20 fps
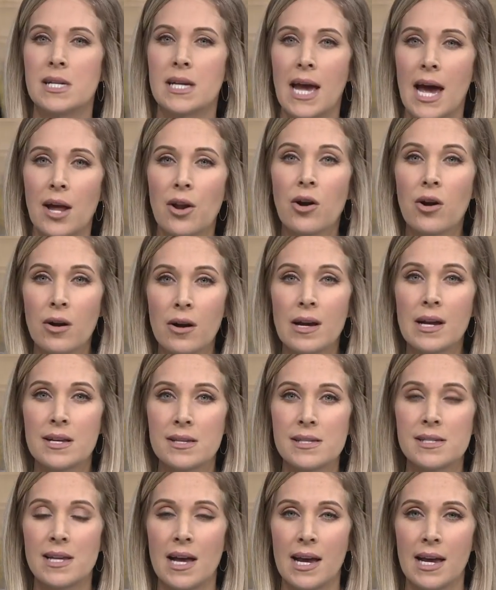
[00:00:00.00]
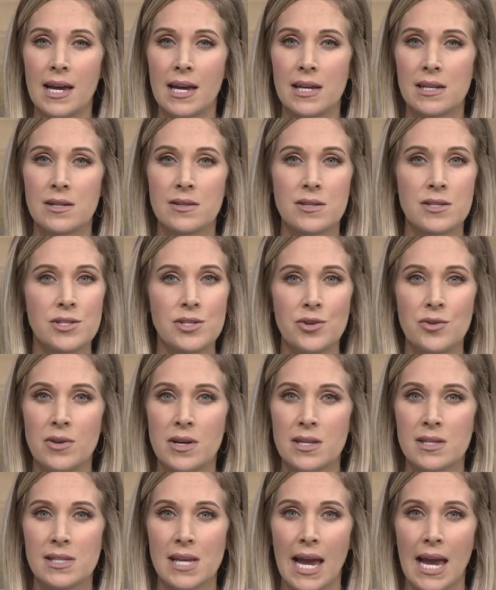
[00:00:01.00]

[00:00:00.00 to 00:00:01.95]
to get her insight into the students